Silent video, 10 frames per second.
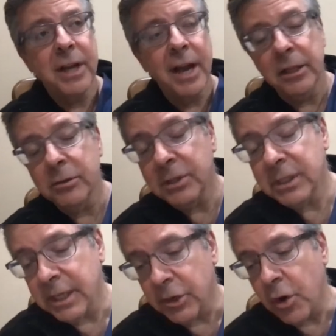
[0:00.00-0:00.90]
Danlos
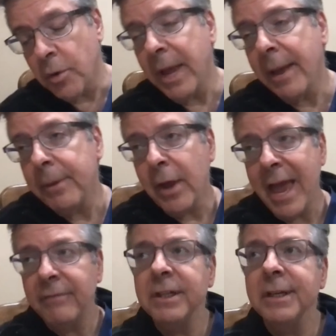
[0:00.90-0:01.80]
syndrome, uh, you
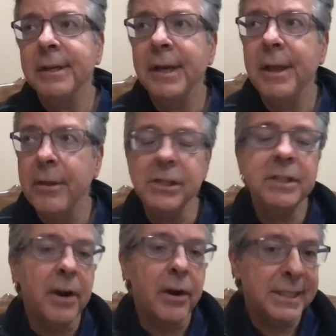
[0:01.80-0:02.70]
have to, there's
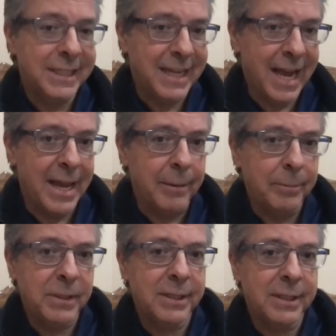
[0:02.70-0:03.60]
various
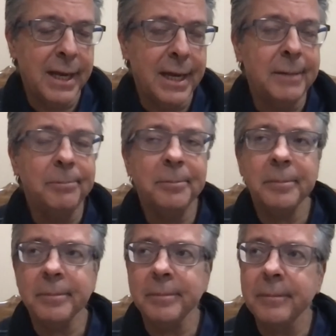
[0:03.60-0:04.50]
types. Um,
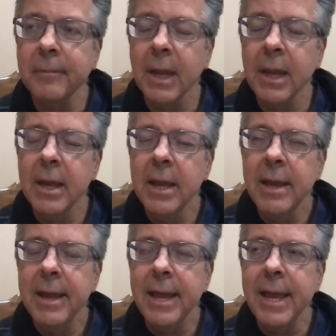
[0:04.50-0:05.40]

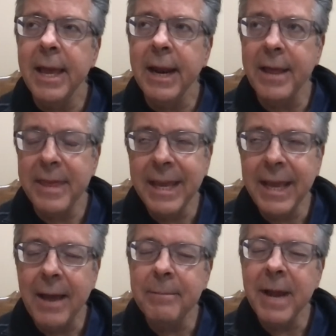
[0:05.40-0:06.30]
and I think
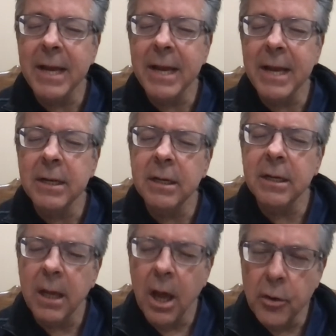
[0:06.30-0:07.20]
I'm not
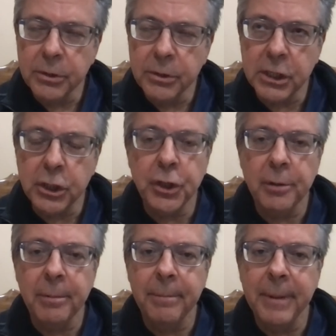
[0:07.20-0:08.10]
100%
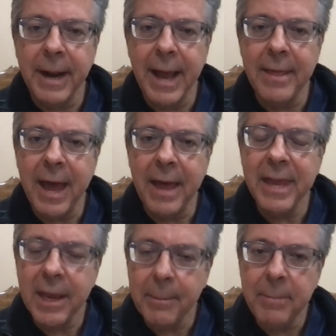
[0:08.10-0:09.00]
sure, but I, I
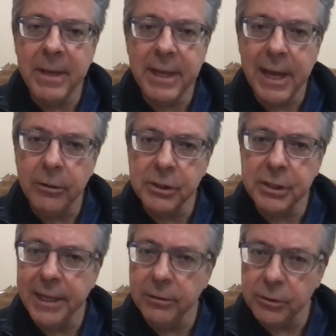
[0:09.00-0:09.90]
think it might be the Ehlers
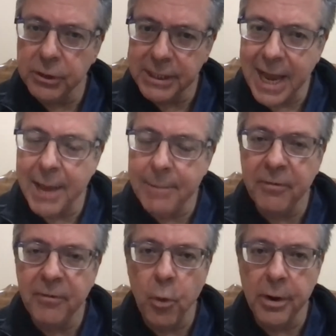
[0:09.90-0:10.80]
Danlos type
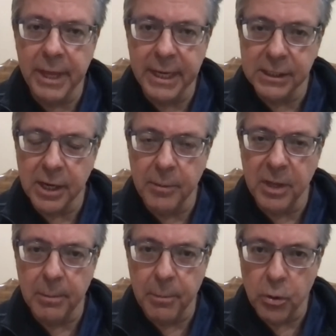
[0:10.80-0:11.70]
4 that is going to be
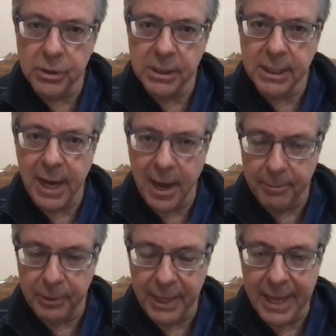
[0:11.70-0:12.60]
the most
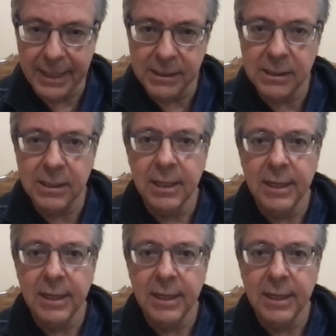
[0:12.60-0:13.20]
complex.